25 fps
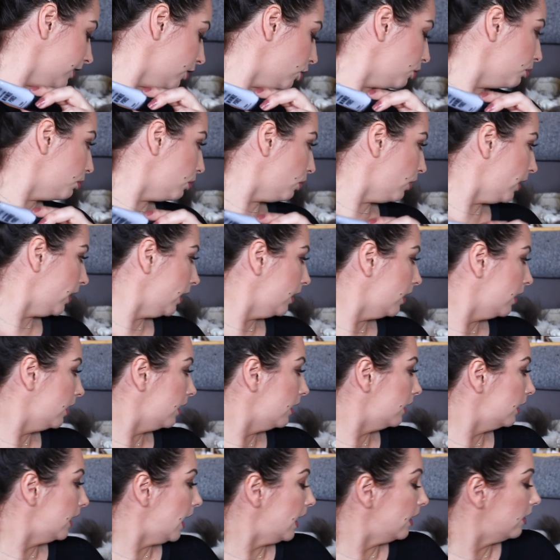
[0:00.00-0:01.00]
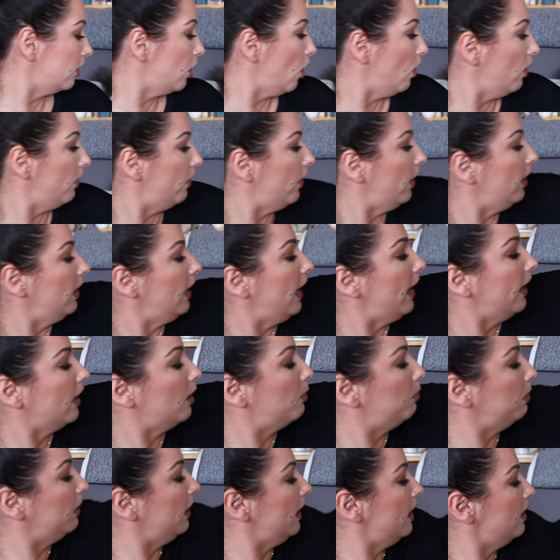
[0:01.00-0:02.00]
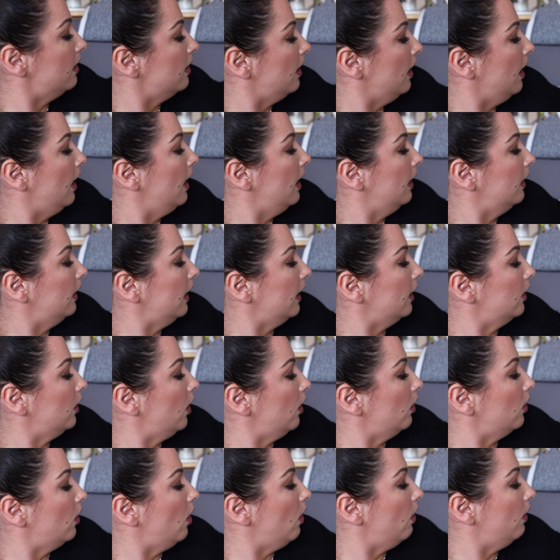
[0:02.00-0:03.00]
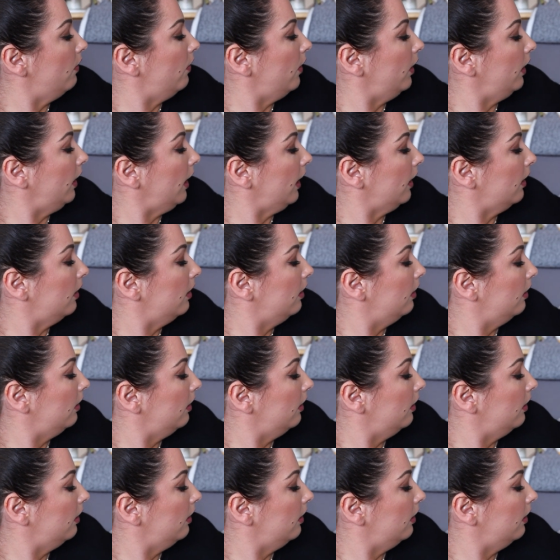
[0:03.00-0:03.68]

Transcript: Good boy. Let go of her neck, please. Let go of her neck.